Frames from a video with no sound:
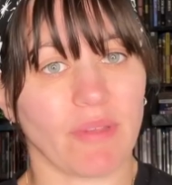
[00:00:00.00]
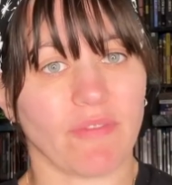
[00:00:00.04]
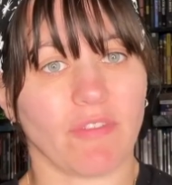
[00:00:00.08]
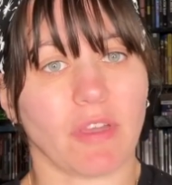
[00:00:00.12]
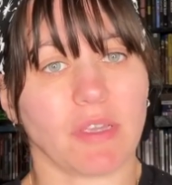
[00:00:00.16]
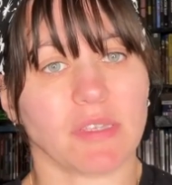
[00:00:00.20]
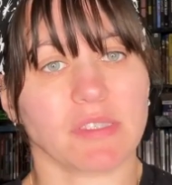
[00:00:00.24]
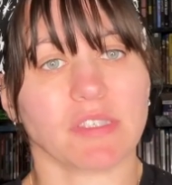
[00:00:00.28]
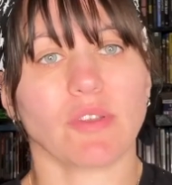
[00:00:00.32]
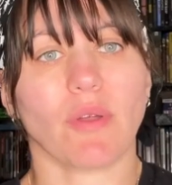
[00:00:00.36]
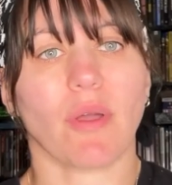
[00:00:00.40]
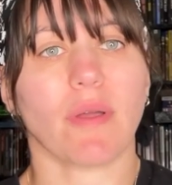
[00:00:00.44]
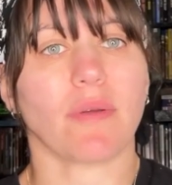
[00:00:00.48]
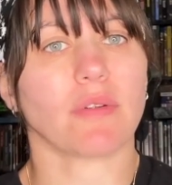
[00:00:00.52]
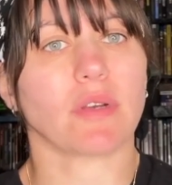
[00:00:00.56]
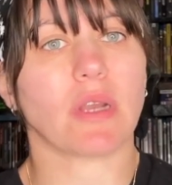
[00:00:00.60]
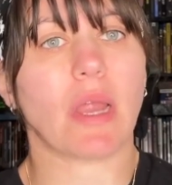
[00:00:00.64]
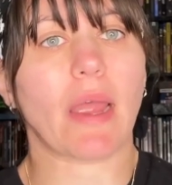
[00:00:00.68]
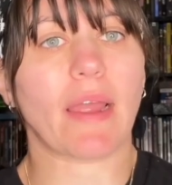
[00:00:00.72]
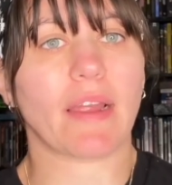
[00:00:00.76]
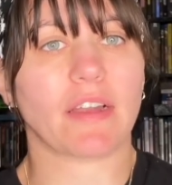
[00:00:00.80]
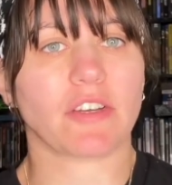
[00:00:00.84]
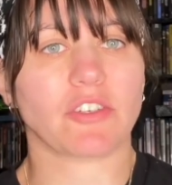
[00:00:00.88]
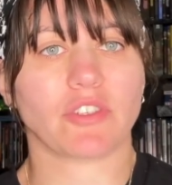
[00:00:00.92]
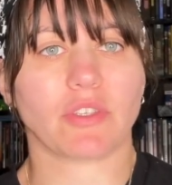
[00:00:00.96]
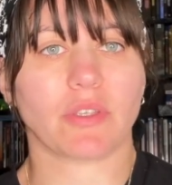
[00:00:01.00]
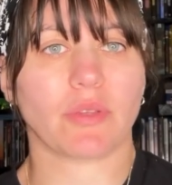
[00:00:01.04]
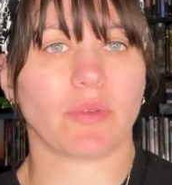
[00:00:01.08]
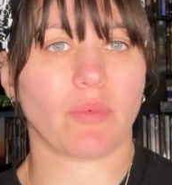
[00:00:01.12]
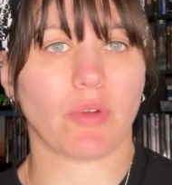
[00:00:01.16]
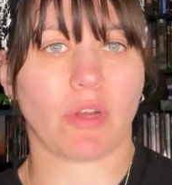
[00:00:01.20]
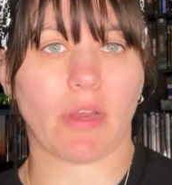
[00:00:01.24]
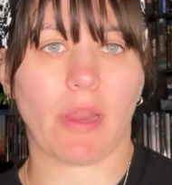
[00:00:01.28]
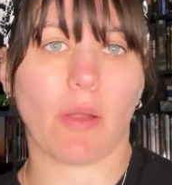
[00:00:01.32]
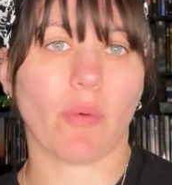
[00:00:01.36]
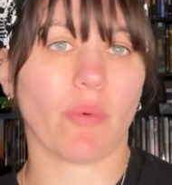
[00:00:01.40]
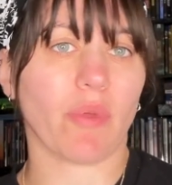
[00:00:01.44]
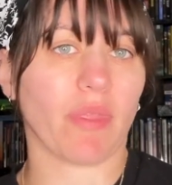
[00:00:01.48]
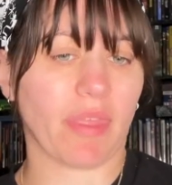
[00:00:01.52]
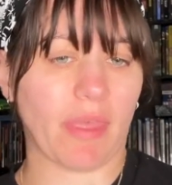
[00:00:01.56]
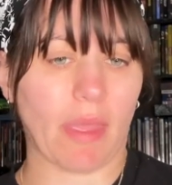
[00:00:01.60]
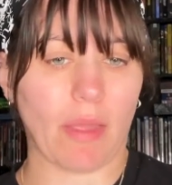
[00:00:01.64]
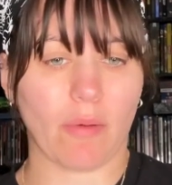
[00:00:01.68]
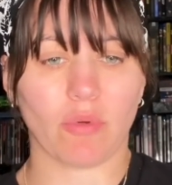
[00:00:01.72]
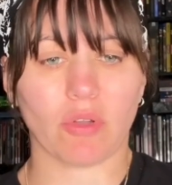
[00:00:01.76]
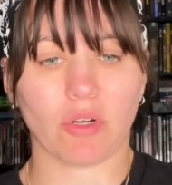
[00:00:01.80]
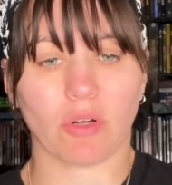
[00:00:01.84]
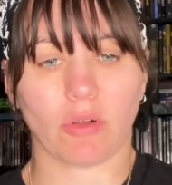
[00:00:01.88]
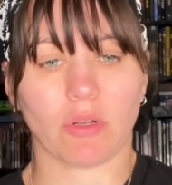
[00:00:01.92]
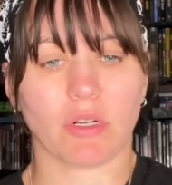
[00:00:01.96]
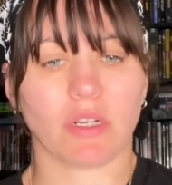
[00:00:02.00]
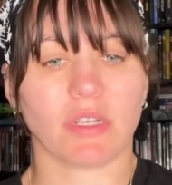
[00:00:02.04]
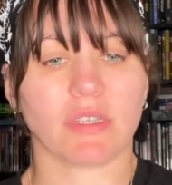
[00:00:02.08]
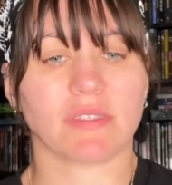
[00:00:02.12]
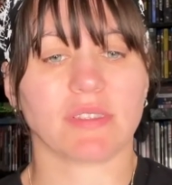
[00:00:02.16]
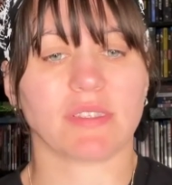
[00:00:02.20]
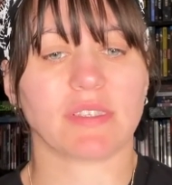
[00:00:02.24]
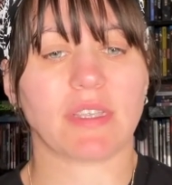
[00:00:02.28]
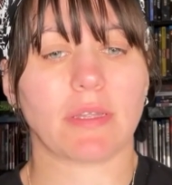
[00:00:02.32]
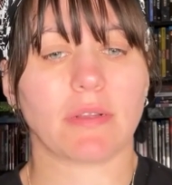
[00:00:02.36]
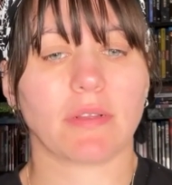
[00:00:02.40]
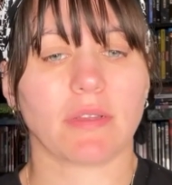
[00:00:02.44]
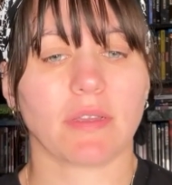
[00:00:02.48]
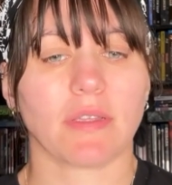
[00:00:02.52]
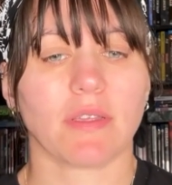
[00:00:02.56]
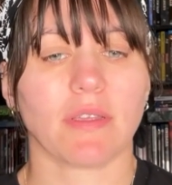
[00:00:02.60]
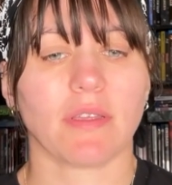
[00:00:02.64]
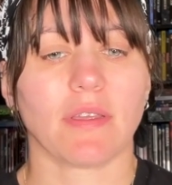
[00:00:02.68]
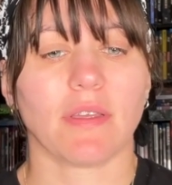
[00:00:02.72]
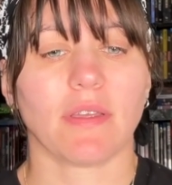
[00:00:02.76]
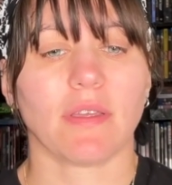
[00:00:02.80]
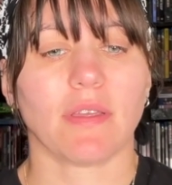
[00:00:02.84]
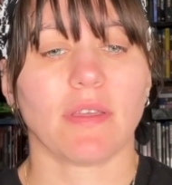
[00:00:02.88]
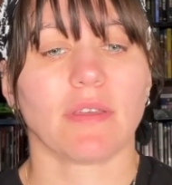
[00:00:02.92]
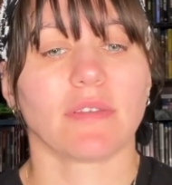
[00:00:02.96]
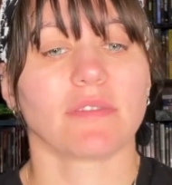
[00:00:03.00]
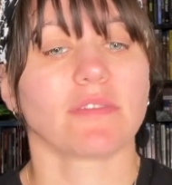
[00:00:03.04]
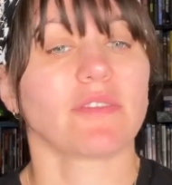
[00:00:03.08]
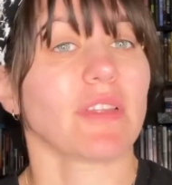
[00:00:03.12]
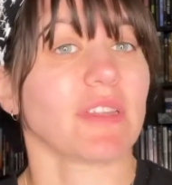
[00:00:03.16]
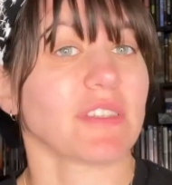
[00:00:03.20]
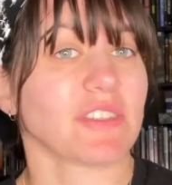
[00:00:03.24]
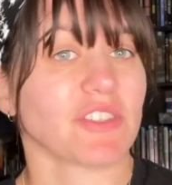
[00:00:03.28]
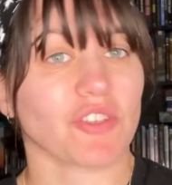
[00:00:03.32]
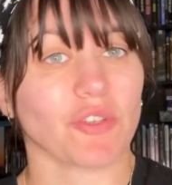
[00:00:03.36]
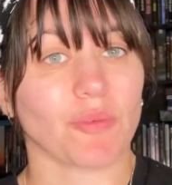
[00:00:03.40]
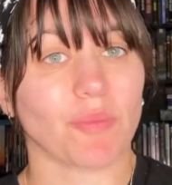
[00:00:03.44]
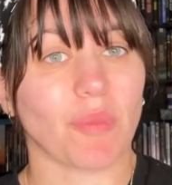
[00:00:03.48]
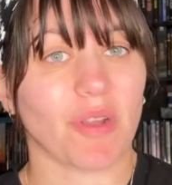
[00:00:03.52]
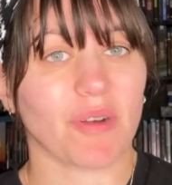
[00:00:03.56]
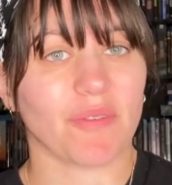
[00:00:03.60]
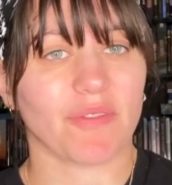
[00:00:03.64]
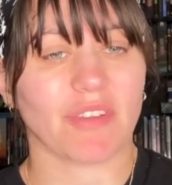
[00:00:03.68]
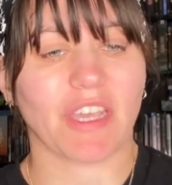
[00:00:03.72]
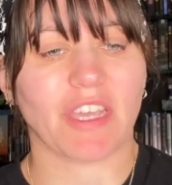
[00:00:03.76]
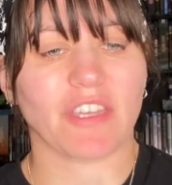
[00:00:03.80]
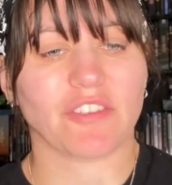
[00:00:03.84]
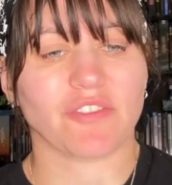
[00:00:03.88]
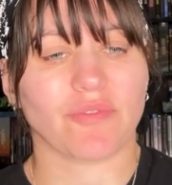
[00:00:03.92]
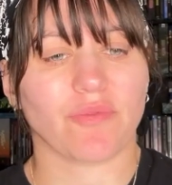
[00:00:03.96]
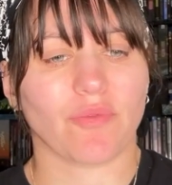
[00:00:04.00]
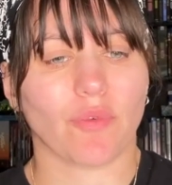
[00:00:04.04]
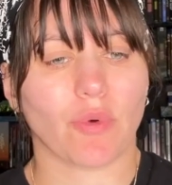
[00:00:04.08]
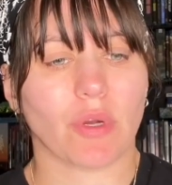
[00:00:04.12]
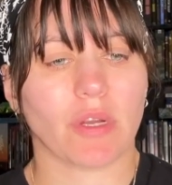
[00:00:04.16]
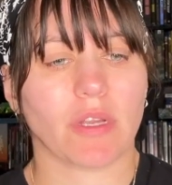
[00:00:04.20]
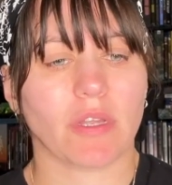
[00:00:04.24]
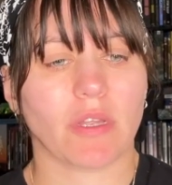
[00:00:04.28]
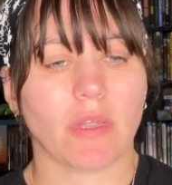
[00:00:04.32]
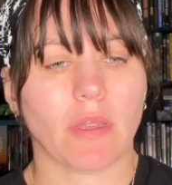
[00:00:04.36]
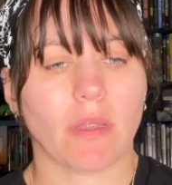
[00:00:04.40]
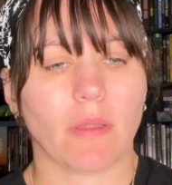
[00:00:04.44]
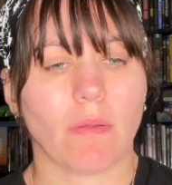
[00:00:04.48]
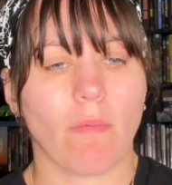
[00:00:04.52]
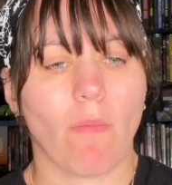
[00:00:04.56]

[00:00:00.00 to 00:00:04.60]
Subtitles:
vest, so I would actually work out with that one on instead. So that's a good modification for it.